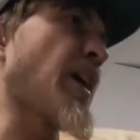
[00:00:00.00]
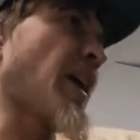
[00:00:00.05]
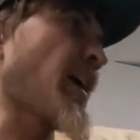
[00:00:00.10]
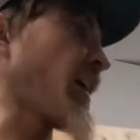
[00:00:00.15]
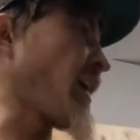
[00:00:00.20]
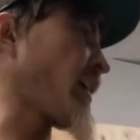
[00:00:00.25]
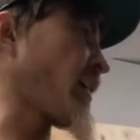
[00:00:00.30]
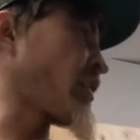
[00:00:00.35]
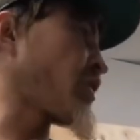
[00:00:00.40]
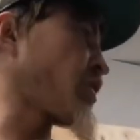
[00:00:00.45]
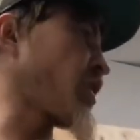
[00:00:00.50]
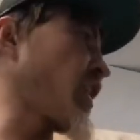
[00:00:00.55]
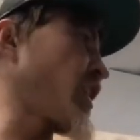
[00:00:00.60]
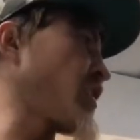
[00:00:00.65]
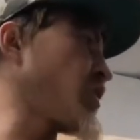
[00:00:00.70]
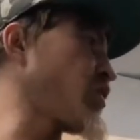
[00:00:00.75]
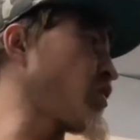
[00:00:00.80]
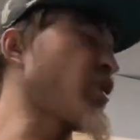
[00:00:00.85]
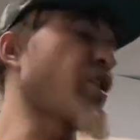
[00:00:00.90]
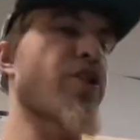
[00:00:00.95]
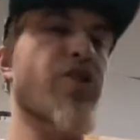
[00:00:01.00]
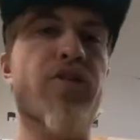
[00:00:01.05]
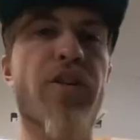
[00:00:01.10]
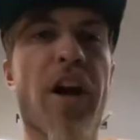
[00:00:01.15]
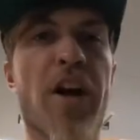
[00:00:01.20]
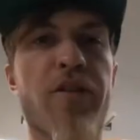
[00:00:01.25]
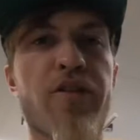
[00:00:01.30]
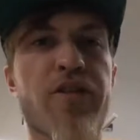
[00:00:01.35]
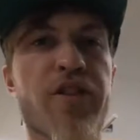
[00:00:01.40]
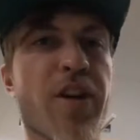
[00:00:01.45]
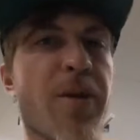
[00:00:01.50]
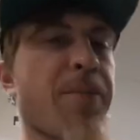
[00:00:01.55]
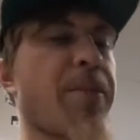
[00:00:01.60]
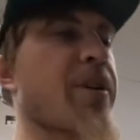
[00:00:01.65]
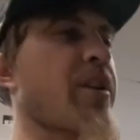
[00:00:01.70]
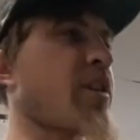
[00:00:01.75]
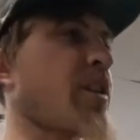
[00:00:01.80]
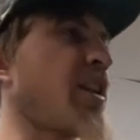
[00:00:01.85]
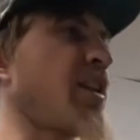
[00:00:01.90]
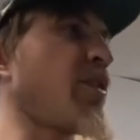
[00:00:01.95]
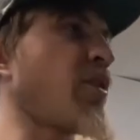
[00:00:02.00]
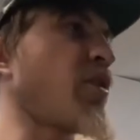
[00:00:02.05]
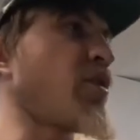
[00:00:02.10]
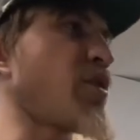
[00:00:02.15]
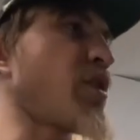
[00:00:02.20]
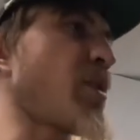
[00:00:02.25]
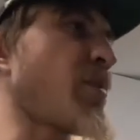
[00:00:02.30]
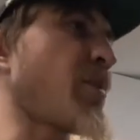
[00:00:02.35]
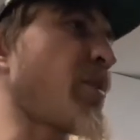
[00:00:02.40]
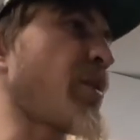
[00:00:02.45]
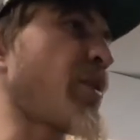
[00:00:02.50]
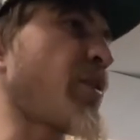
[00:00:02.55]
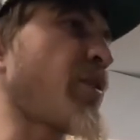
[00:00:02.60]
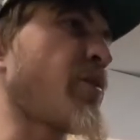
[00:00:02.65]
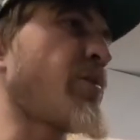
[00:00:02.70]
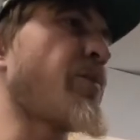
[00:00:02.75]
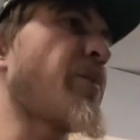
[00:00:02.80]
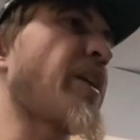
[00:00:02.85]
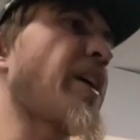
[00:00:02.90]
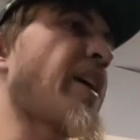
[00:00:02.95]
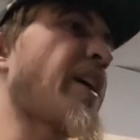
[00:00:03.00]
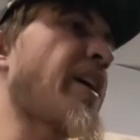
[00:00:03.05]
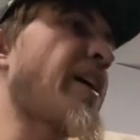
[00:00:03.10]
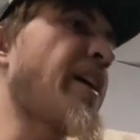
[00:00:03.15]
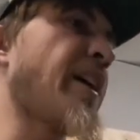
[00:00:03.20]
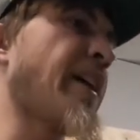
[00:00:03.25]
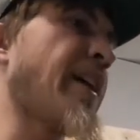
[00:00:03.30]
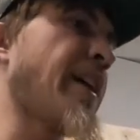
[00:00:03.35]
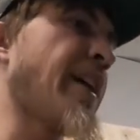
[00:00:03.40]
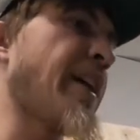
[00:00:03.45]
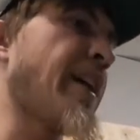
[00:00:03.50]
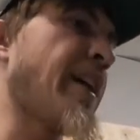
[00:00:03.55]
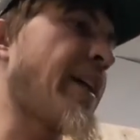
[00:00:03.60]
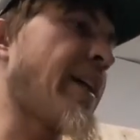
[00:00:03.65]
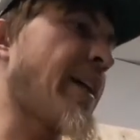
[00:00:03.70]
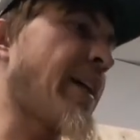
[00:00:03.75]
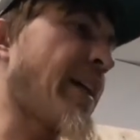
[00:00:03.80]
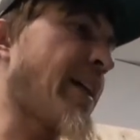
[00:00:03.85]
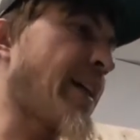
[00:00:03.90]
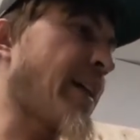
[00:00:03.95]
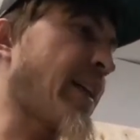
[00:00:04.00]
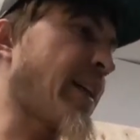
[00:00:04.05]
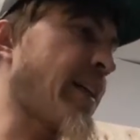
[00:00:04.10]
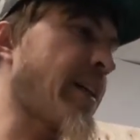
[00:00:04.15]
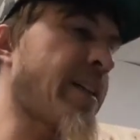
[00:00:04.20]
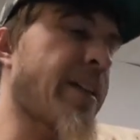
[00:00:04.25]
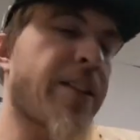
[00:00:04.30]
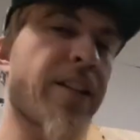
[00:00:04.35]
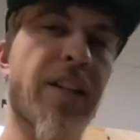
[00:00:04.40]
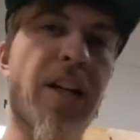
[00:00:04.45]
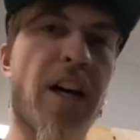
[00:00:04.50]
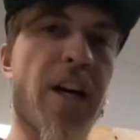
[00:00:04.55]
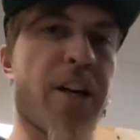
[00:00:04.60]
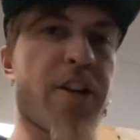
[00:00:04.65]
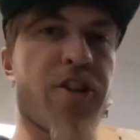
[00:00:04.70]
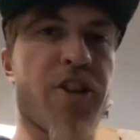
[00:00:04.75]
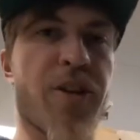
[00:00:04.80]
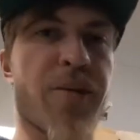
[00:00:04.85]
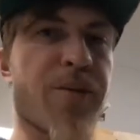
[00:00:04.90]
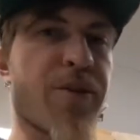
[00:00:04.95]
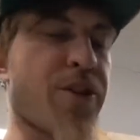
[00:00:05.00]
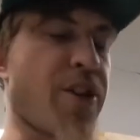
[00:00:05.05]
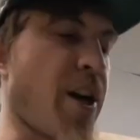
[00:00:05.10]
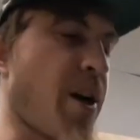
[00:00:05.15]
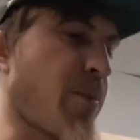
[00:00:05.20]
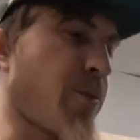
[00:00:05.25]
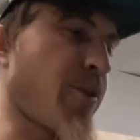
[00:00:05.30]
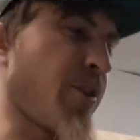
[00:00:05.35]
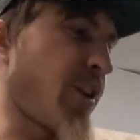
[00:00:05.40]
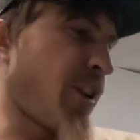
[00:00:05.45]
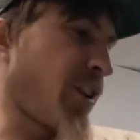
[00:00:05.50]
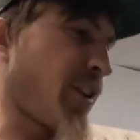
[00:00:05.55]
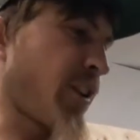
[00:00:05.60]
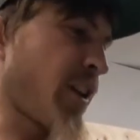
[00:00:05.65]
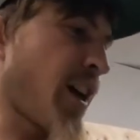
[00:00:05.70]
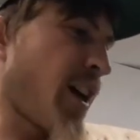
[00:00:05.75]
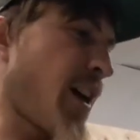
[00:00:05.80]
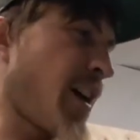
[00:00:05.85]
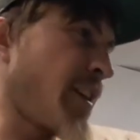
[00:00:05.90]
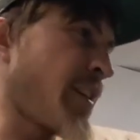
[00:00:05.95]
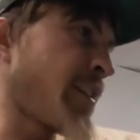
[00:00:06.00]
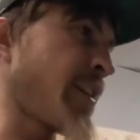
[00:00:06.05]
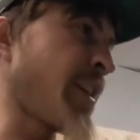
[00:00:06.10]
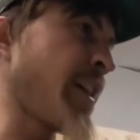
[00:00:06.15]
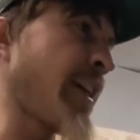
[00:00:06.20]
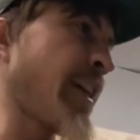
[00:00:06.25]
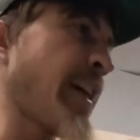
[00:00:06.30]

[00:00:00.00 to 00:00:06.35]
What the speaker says: I gotta change these grounds up, clean those up a little bit. A lot of jibber jabbering here, guys.